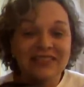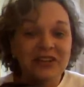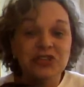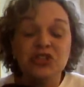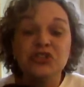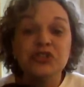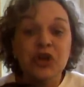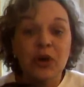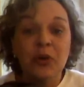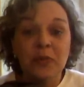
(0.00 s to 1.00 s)
There's just
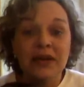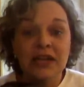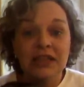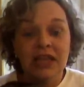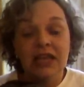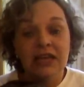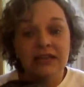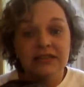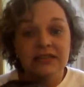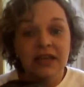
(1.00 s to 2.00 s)
so many
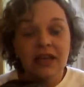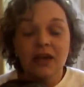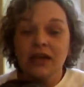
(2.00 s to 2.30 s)
things.